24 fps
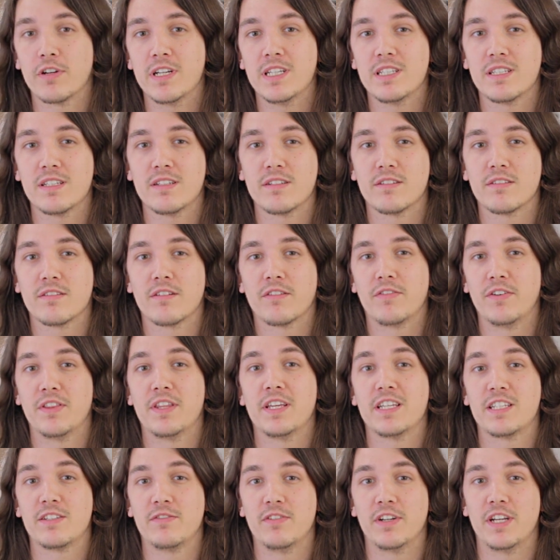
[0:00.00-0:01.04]
reason for
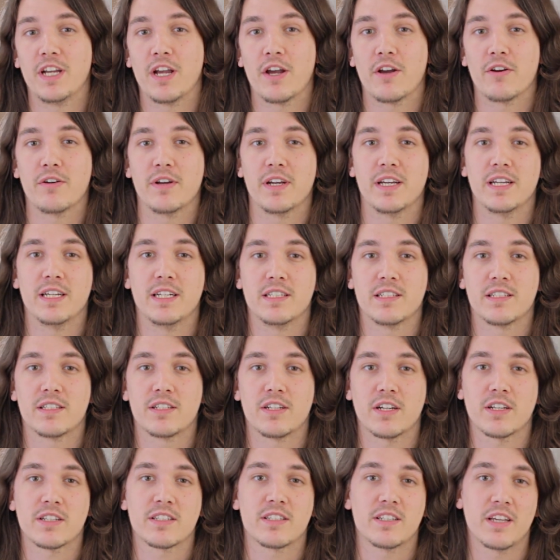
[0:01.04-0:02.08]
this video is
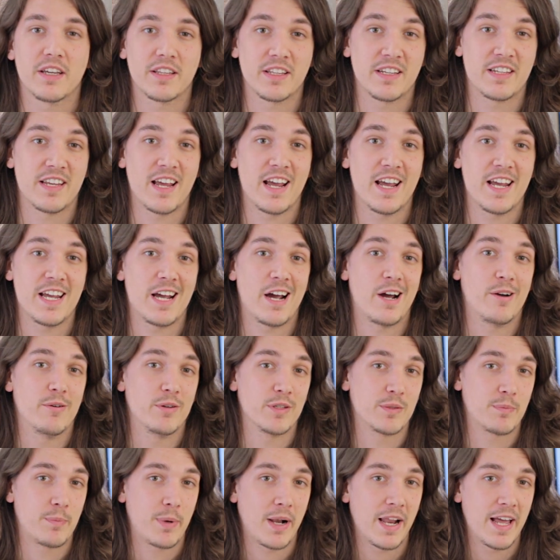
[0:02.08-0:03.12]
just the other day I
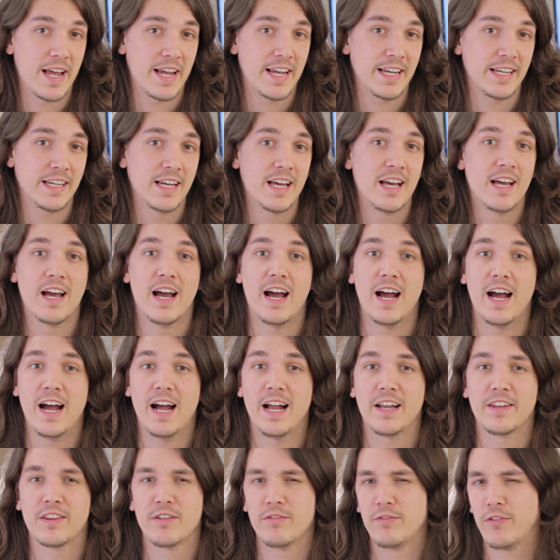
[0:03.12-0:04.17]
was playing
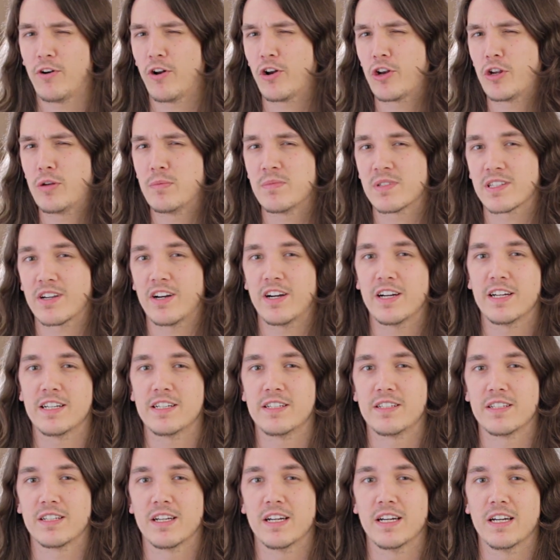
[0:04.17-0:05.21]
and the volume
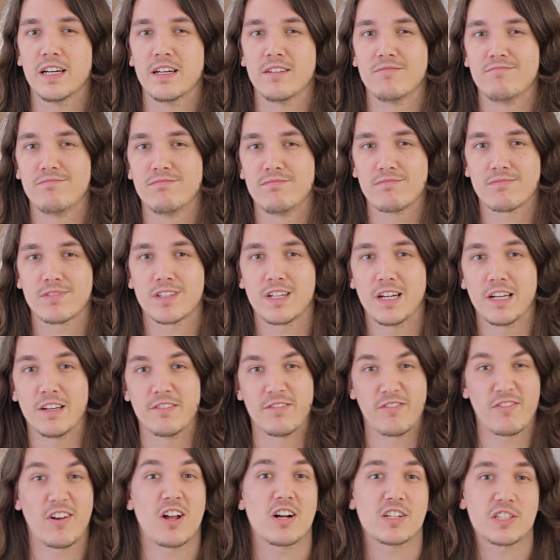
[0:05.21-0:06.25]
started kind
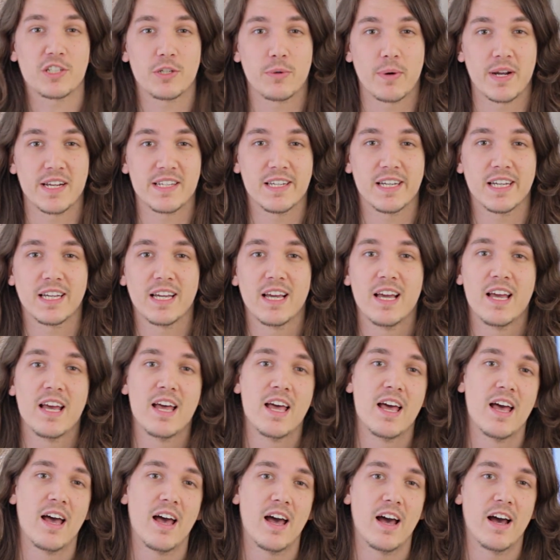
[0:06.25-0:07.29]
of fluctuating,
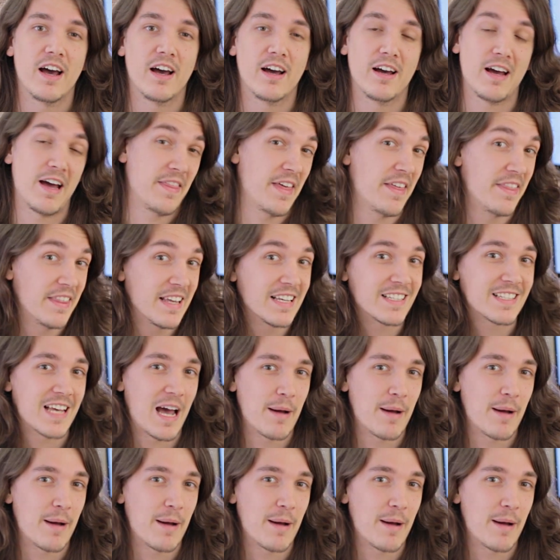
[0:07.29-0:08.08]
and then this